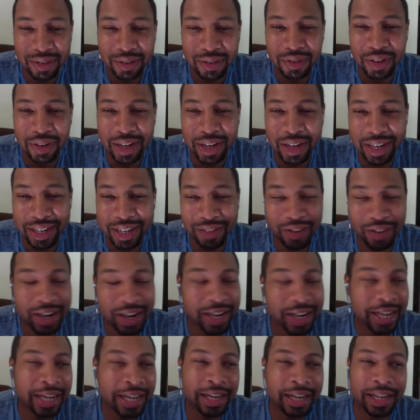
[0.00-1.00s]
right,
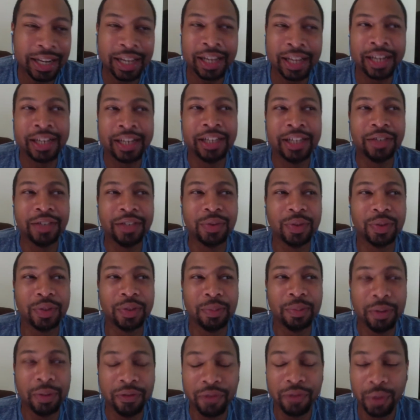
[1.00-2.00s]
right. And and this was
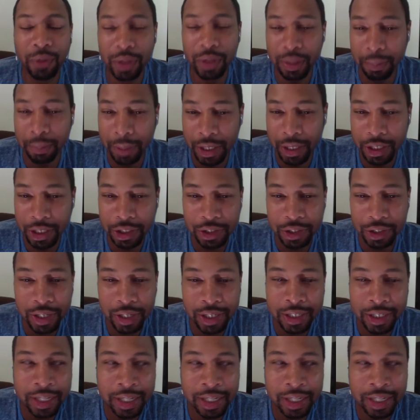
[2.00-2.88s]
before the burn strategy.